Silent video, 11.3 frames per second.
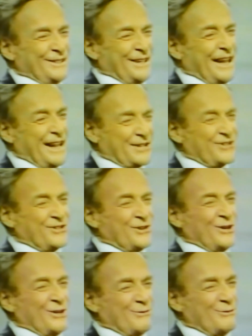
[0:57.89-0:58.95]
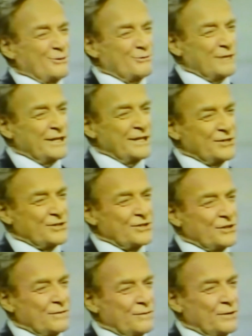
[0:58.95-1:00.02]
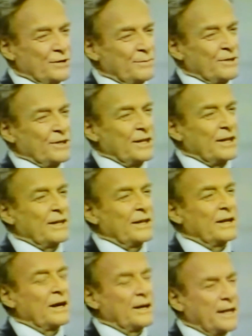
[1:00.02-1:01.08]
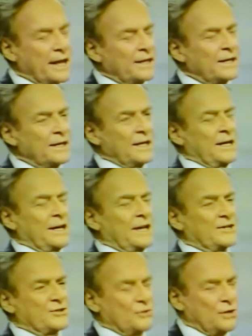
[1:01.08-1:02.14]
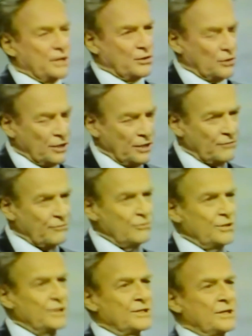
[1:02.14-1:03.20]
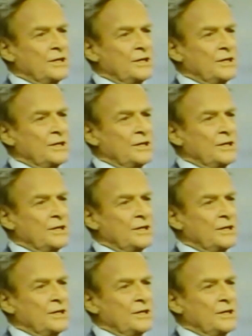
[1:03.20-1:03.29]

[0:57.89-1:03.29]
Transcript: gas is going through the rings and so forth. But again and again I saw in looking through this